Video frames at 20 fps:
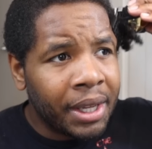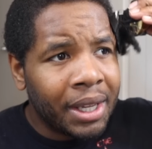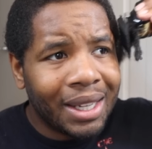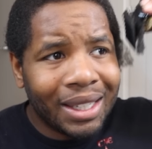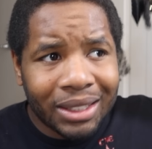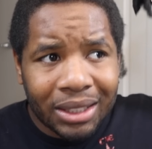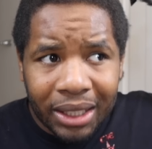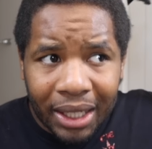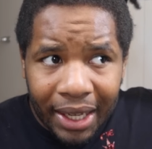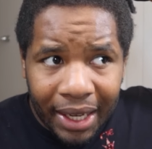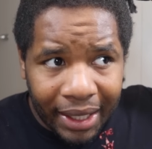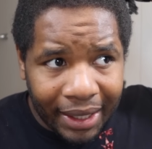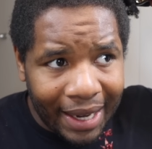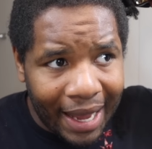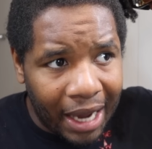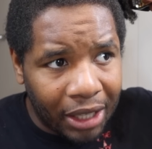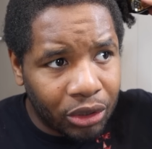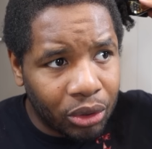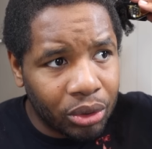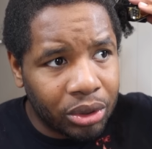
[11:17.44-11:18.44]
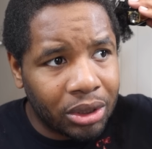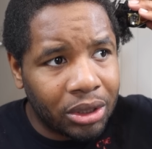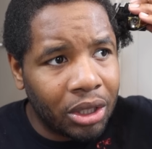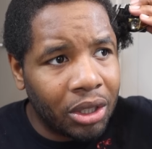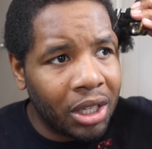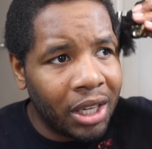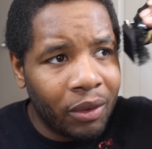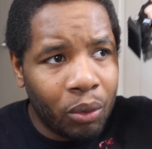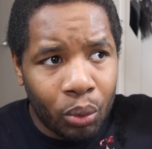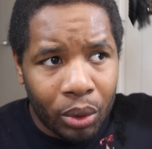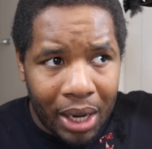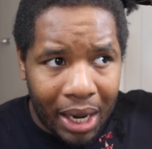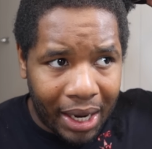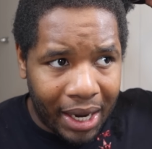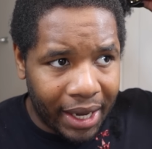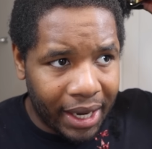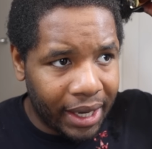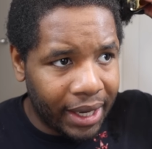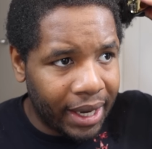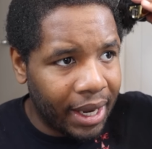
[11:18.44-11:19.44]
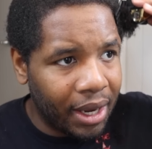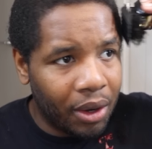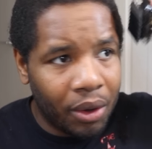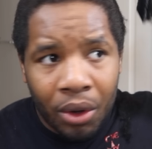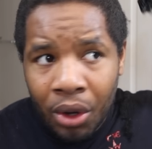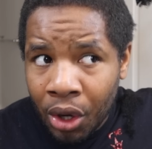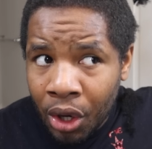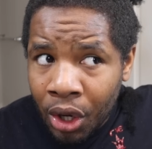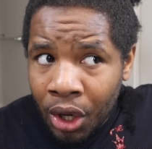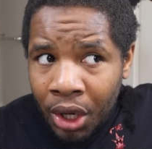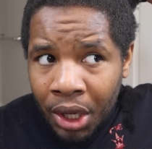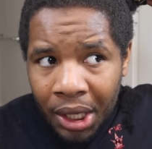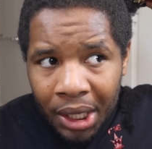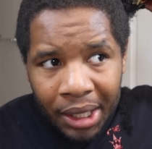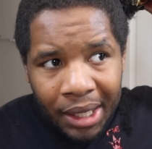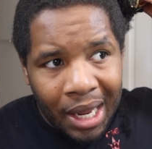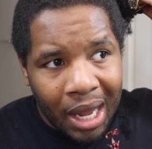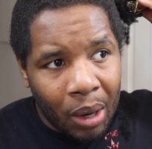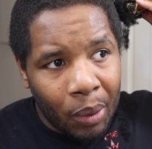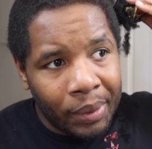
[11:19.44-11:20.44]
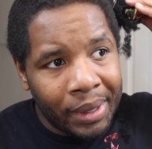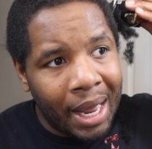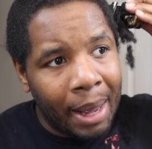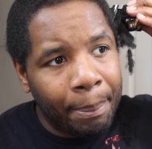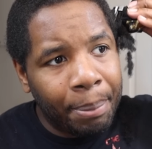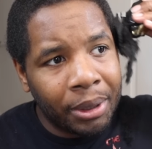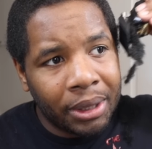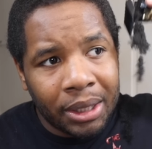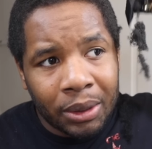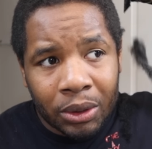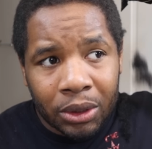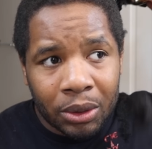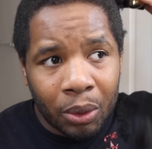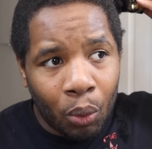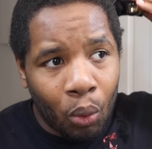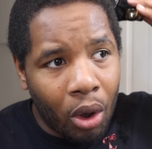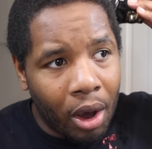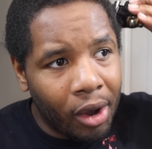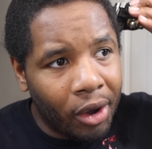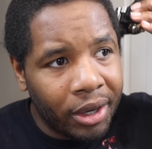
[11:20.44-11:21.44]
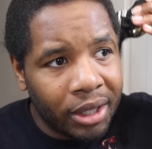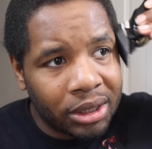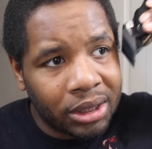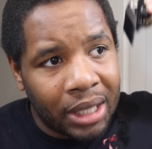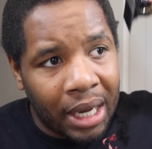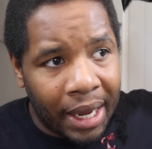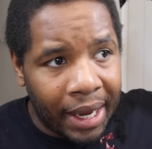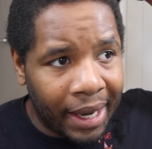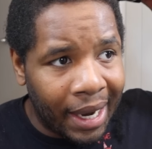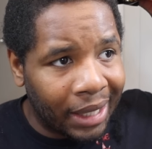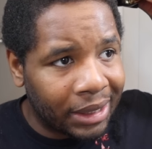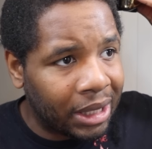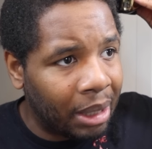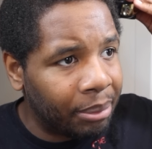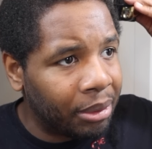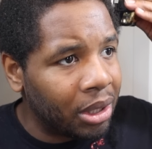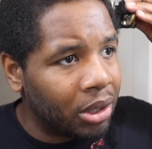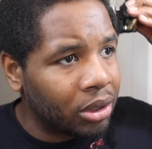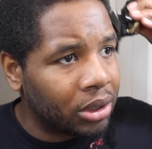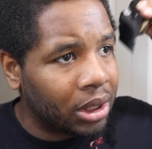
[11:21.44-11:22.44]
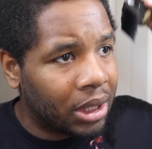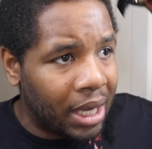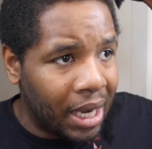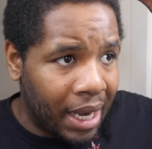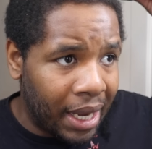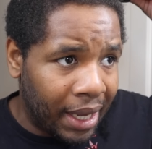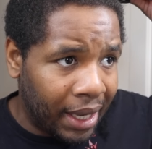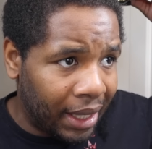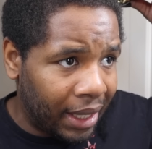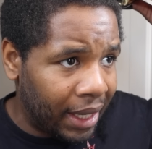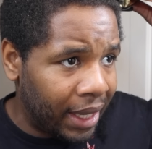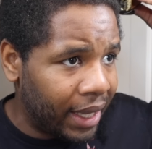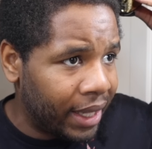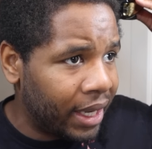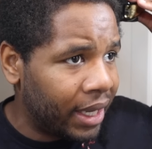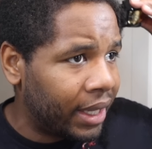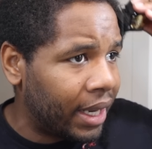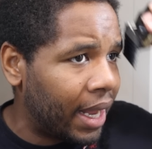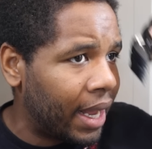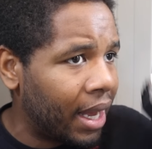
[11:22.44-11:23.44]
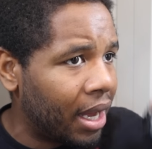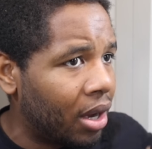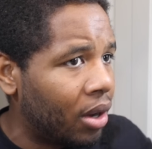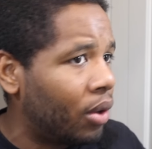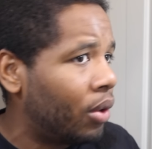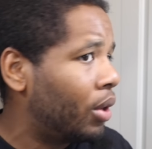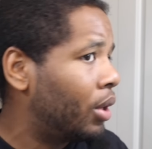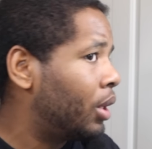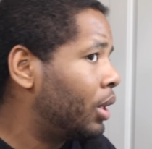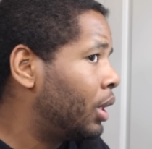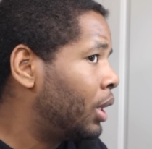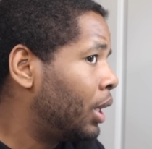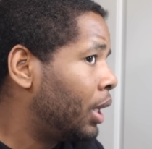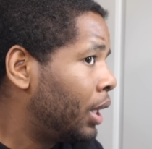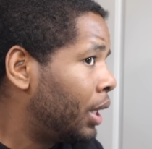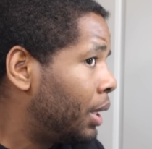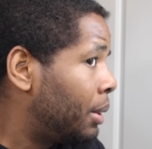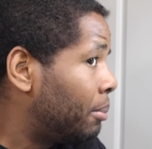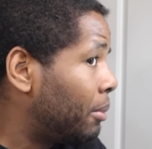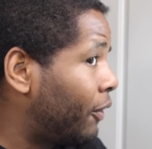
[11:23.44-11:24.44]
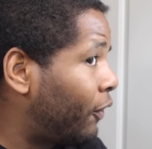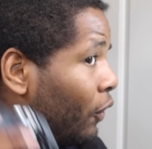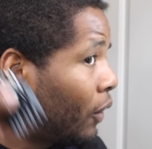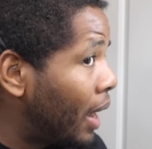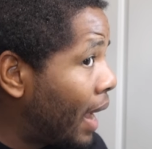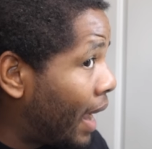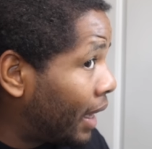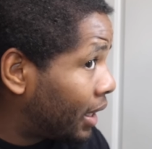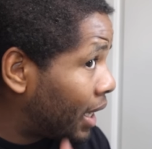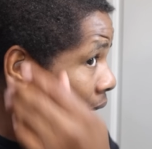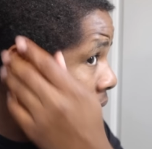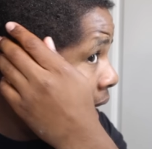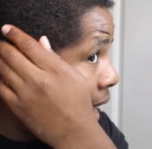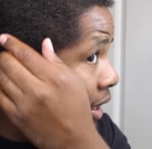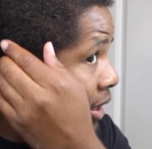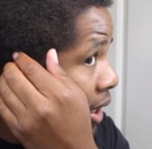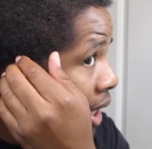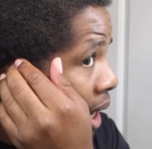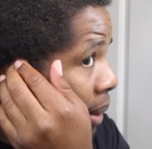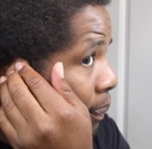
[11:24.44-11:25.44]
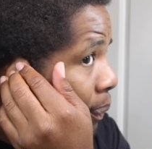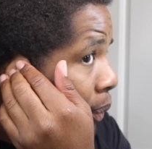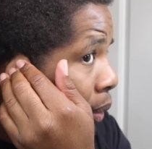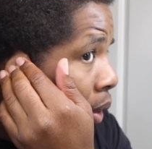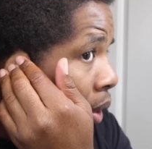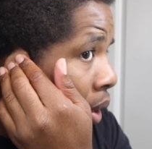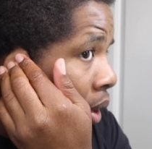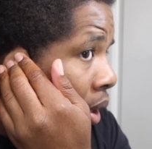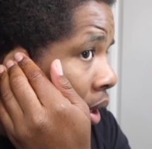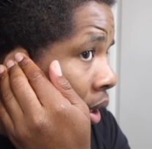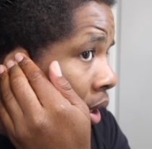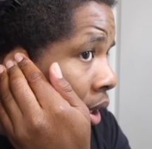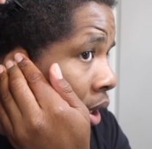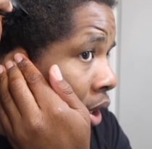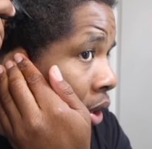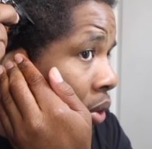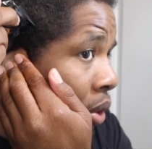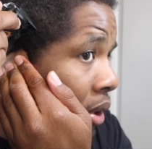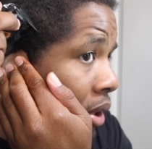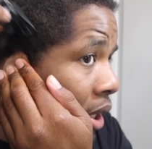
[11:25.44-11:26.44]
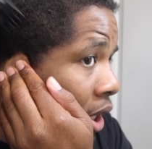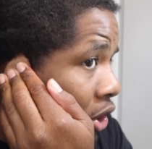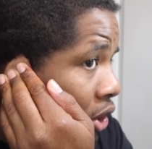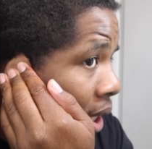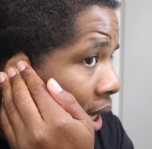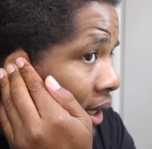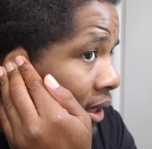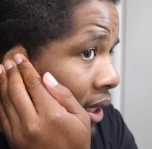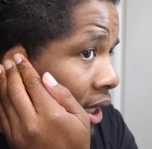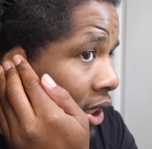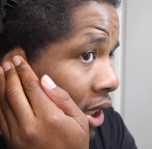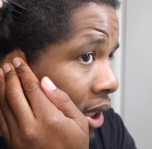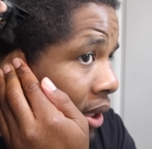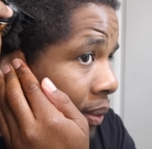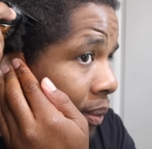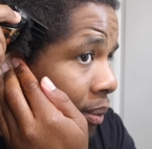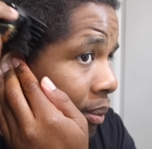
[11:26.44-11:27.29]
is laying natural still, even when I cut it down. Now, when I put some water on this thing after I'm done with the cut, laying it down, after I edge it up, you'll see the transition.